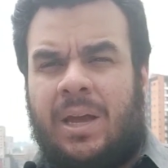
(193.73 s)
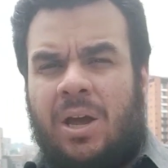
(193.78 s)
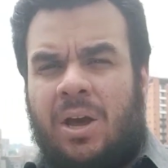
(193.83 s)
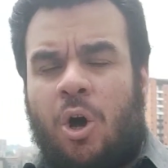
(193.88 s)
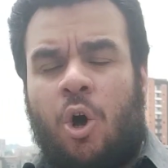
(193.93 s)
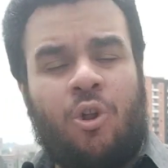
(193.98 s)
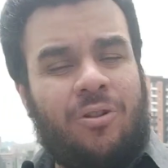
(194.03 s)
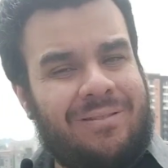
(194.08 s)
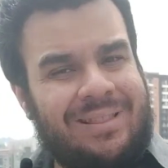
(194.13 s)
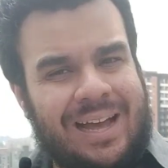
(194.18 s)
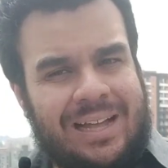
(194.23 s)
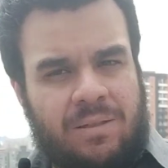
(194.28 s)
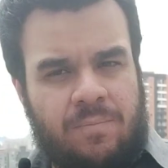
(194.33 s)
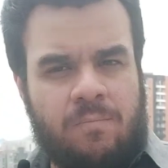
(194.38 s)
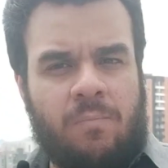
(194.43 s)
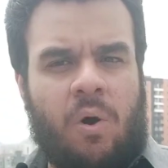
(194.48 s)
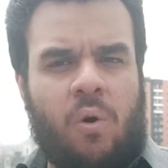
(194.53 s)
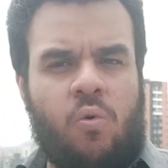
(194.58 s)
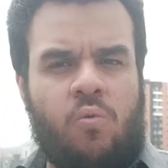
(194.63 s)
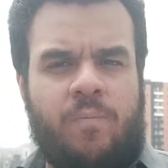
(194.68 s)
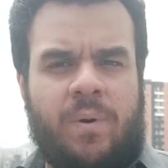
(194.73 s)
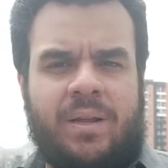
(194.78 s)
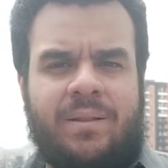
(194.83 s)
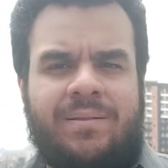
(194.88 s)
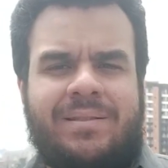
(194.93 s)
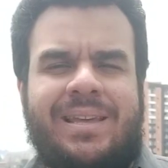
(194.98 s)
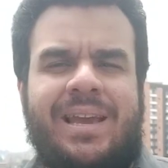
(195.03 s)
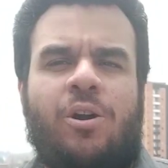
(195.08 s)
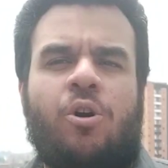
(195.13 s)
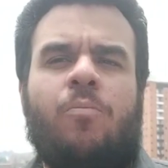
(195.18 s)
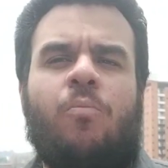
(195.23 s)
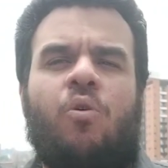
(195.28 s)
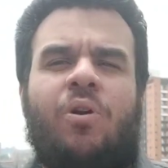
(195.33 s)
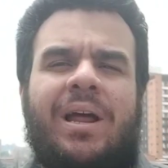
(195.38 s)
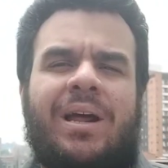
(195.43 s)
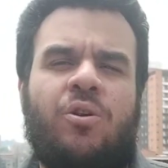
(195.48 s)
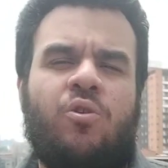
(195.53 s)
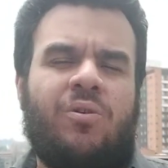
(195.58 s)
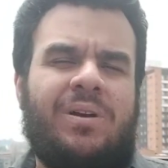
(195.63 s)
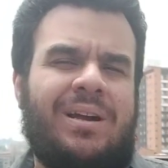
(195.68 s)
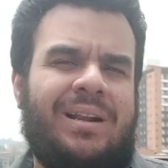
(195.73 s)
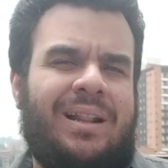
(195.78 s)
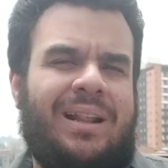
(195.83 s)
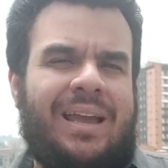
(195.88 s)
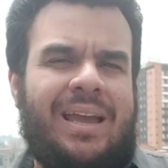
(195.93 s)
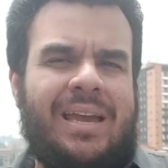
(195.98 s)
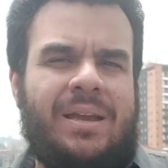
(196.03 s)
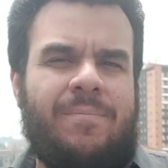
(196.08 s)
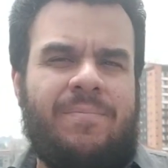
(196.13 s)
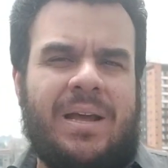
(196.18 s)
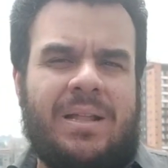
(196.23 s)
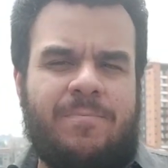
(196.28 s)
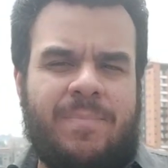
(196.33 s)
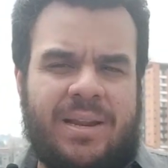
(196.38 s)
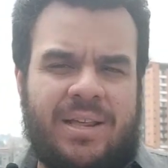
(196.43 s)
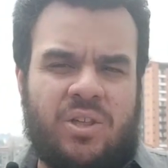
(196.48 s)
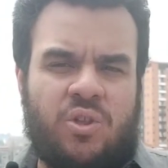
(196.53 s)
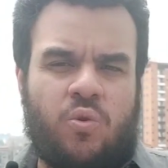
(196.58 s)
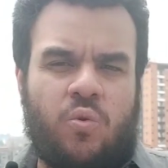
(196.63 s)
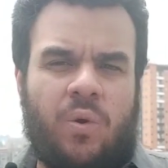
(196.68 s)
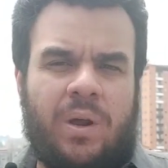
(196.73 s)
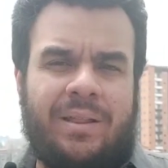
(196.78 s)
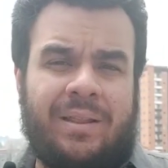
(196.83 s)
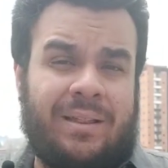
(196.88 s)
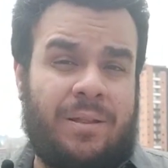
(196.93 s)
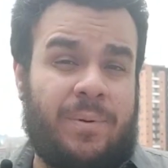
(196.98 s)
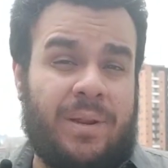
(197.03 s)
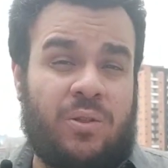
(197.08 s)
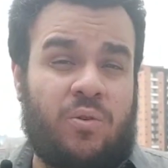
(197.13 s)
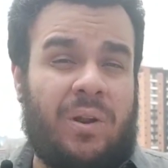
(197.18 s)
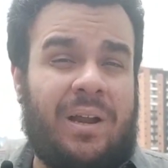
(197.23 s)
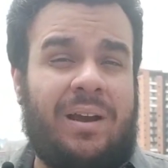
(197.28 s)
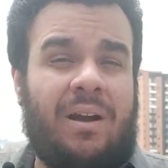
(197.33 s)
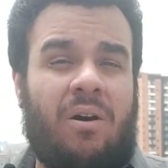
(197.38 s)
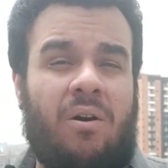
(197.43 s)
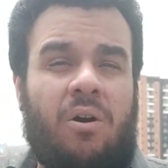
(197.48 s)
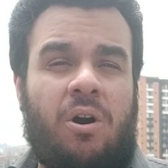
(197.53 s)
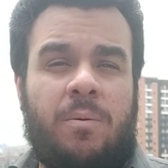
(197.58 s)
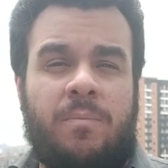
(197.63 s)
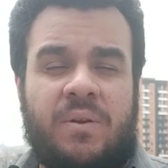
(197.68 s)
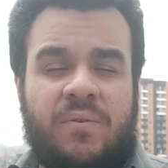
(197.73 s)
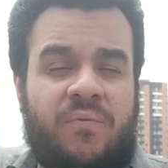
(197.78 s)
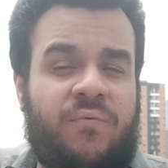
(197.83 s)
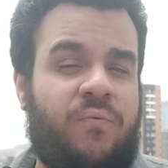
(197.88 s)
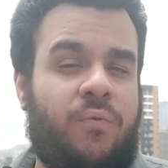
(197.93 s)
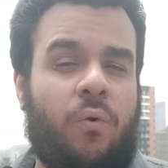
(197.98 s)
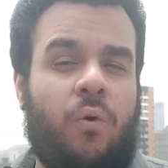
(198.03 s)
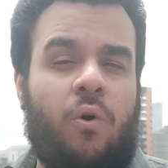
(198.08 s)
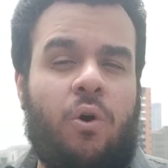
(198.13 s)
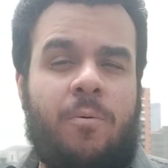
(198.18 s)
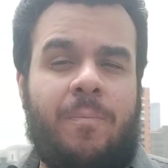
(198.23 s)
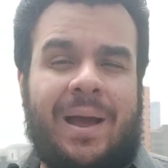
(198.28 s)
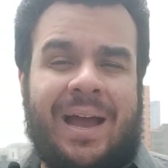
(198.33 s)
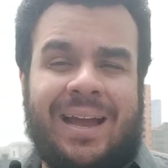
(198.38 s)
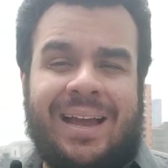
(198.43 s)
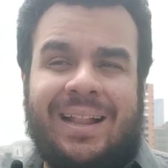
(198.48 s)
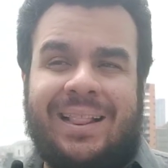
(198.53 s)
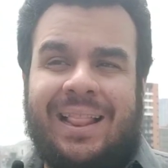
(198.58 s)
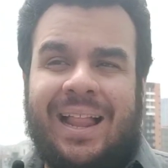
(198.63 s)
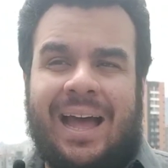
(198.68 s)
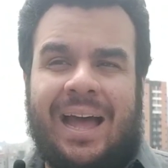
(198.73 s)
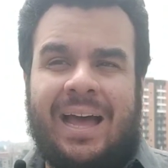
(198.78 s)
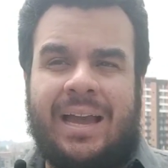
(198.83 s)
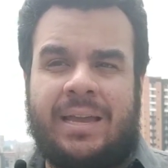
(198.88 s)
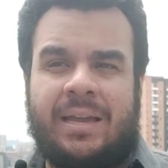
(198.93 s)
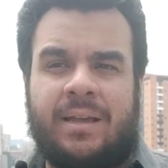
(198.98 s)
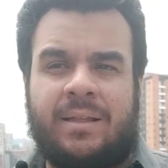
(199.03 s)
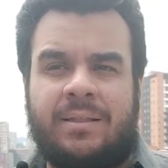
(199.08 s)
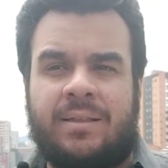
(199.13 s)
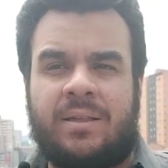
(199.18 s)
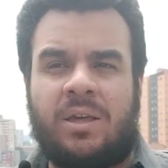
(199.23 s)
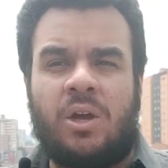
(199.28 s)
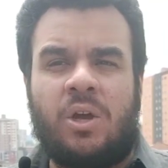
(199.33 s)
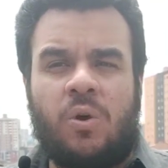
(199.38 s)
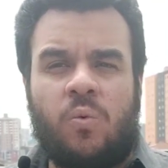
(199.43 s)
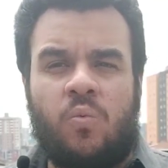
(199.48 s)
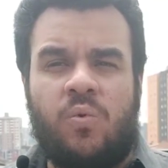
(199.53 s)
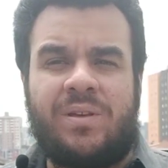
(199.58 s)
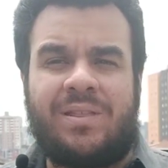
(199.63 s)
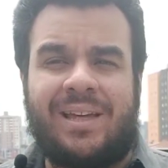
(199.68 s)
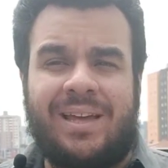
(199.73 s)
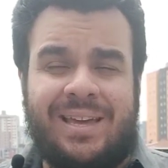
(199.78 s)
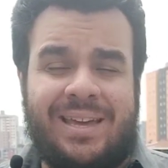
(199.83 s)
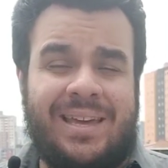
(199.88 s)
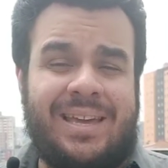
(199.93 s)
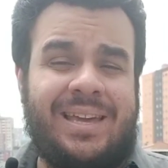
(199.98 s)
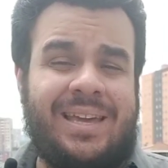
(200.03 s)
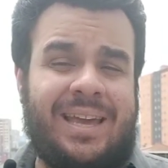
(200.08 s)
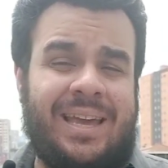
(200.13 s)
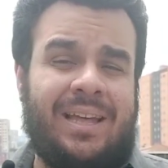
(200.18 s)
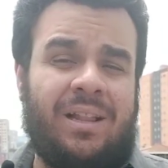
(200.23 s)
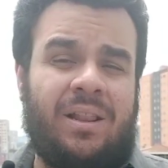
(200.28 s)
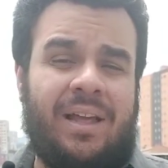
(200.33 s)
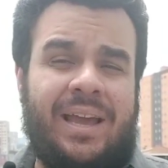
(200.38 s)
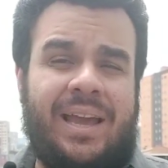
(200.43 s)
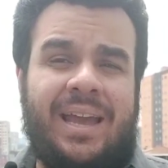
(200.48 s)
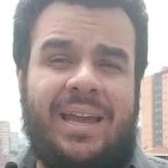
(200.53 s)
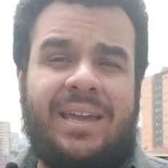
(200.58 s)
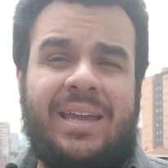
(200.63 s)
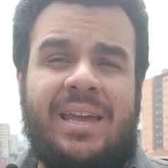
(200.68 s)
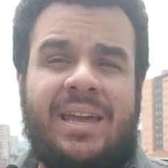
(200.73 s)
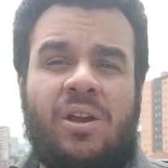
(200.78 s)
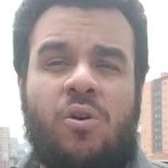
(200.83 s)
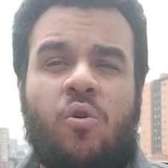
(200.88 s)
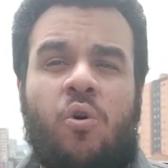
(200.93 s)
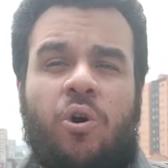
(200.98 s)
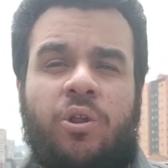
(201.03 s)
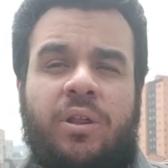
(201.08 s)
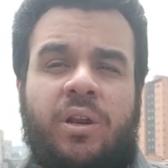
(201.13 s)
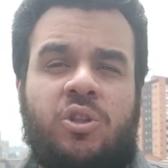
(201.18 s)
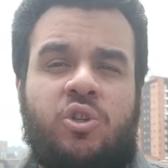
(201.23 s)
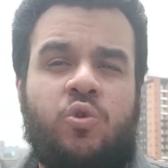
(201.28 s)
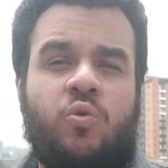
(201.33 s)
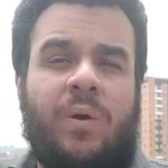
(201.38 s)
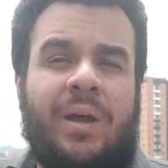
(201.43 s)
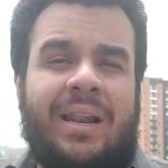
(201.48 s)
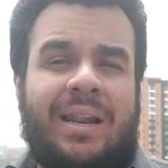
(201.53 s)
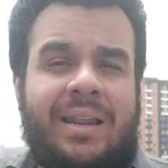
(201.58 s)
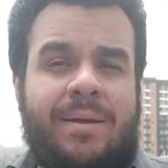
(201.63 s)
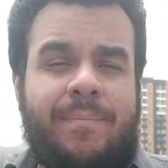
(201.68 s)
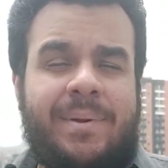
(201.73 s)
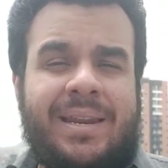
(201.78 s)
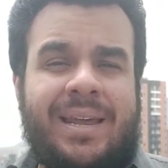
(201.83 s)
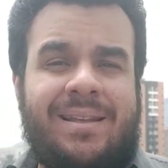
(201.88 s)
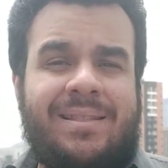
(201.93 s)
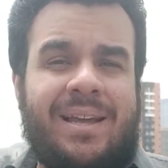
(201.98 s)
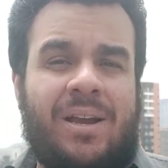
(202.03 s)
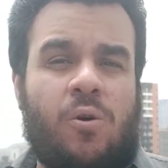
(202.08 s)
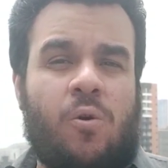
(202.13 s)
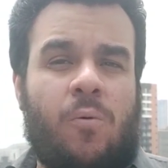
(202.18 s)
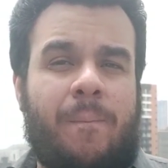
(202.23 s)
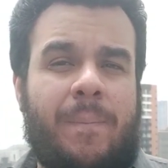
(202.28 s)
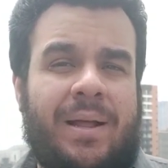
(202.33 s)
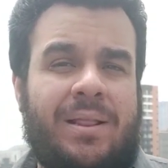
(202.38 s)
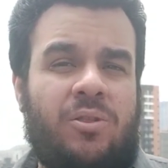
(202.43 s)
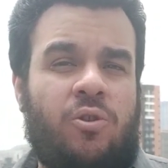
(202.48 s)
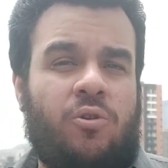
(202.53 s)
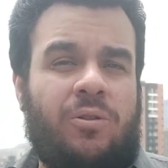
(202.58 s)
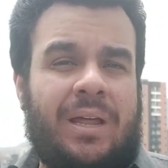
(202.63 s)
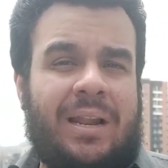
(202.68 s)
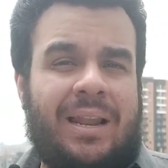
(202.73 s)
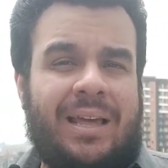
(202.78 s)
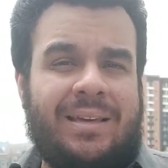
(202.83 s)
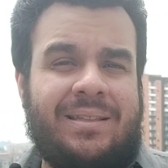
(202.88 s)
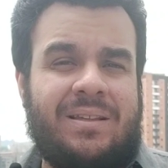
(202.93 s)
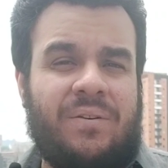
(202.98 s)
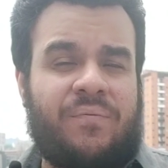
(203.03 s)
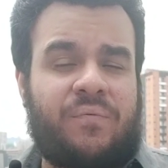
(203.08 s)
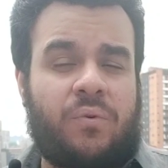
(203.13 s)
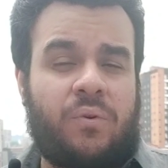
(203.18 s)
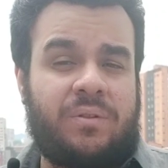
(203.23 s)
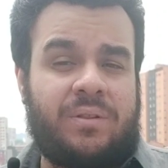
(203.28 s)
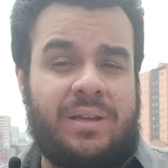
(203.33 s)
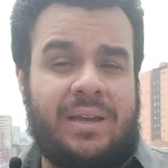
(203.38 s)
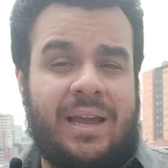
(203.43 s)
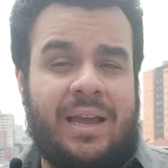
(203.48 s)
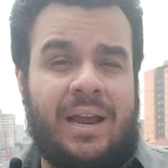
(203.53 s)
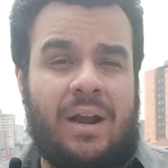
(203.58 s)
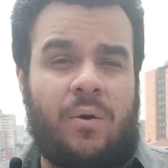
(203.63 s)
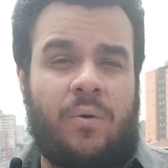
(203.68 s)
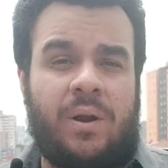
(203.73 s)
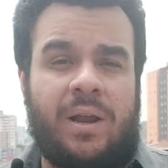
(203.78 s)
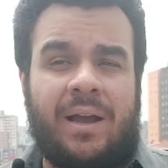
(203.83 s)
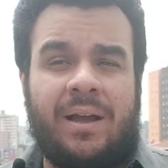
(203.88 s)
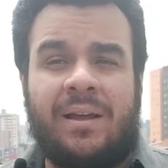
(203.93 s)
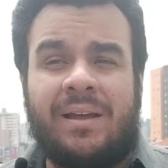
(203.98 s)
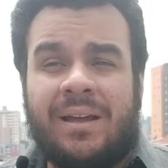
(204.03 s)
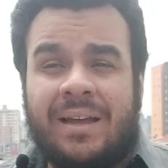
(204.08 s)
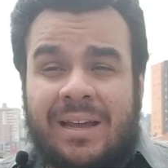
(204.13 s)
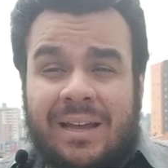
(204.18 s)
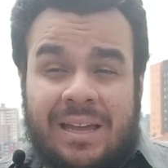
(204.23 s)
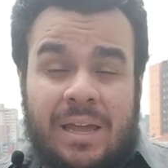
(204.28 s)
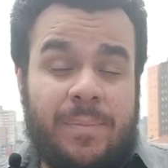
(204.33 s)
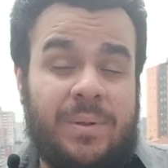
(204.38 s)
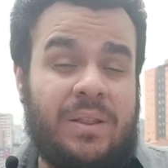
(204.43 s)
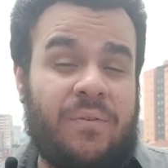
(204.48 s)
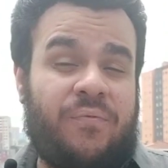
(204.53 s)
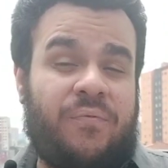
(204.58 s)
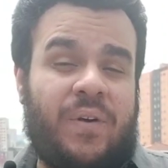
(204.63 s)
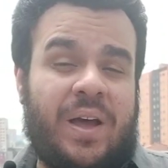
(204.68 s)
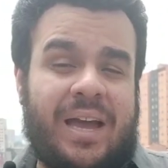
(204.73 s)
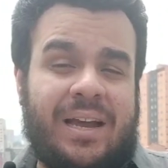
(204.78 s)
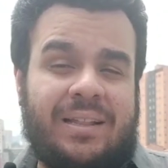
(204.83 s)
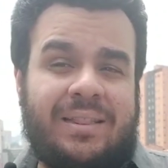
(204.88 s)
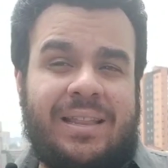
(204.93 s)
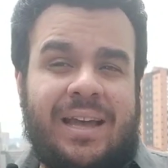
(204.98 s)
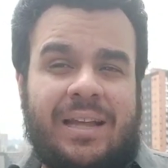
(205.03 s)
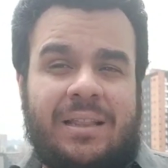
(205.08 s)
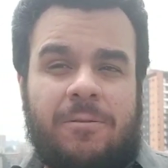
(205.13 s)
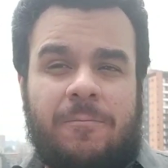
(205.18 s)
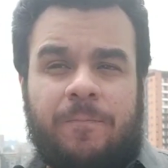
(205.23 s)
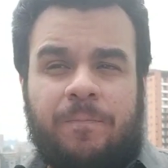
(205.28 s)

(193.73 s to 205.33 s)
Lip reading: On that moment, Diego Molano claimed that the Venezuelan army formed an alliance with the ELN in order to eliminate the Comando del Este from the area, given the fact that